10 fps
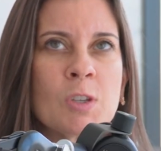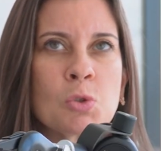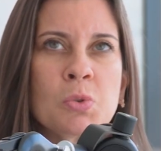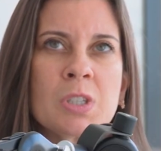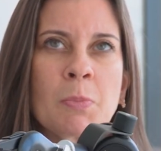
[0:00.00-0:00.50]

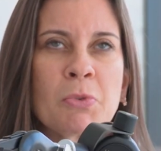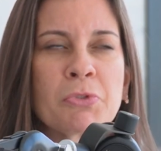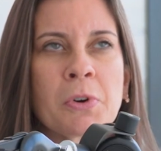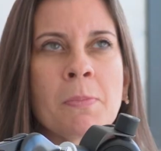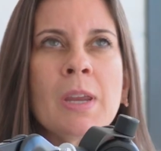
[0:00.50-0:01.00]
suitable
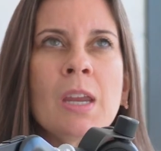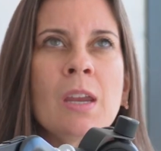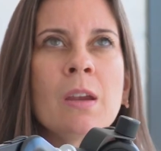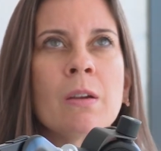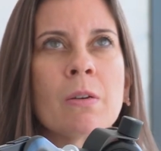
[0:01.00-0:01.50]
for
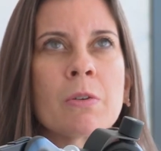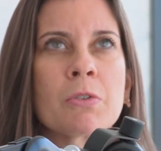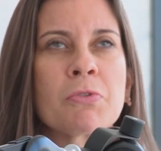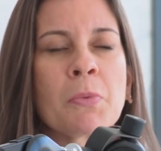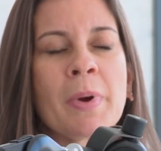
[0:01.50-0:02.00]
me
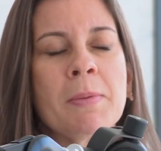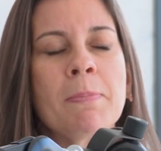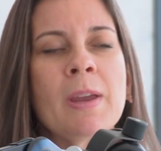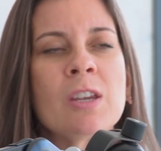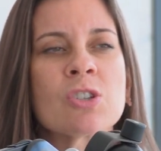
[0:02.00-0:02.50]
or for my
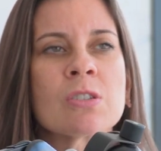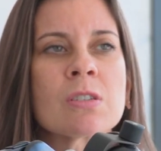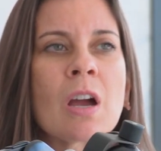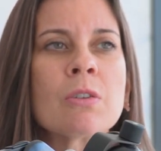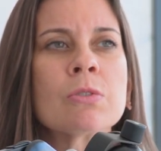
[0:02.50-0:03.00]

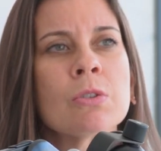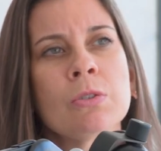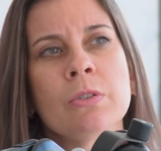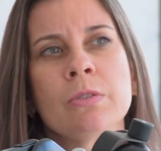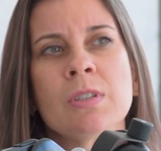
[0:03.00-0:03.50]
patients? How do
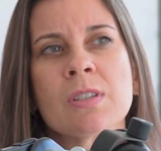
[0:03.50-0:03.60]
you